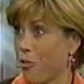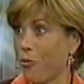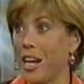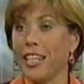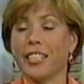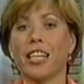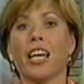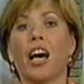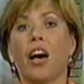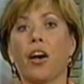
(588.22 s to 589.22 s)
Great.
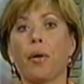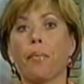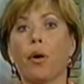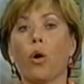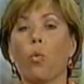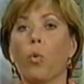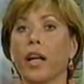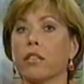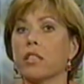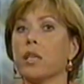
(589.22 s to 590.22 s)
What
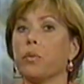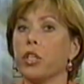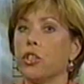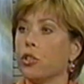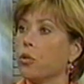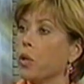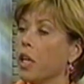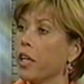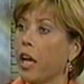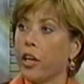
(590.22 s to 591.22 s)
else can we do?
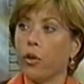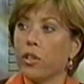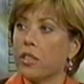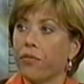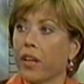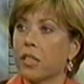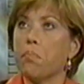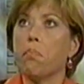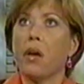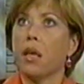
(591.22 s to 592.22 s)
I know this affects
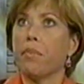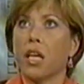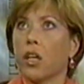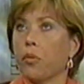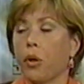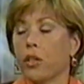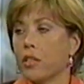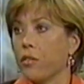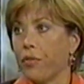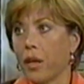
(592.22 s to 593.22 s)
many, many other parts
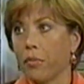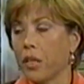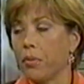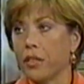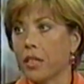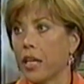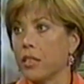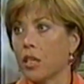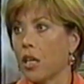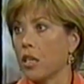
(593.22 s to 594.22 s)
of the family
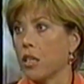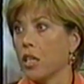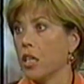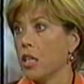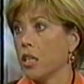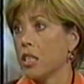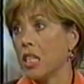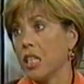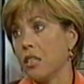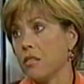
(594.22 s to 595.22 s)
besides our
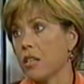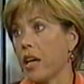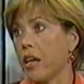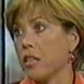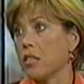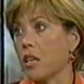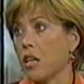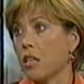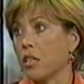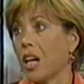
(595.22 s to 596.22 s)
teens and
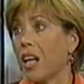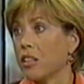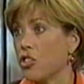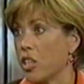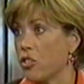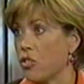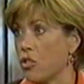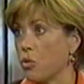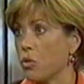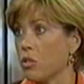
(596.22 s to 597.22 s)
our college-age
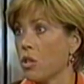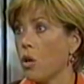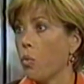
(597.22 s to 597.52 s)
students.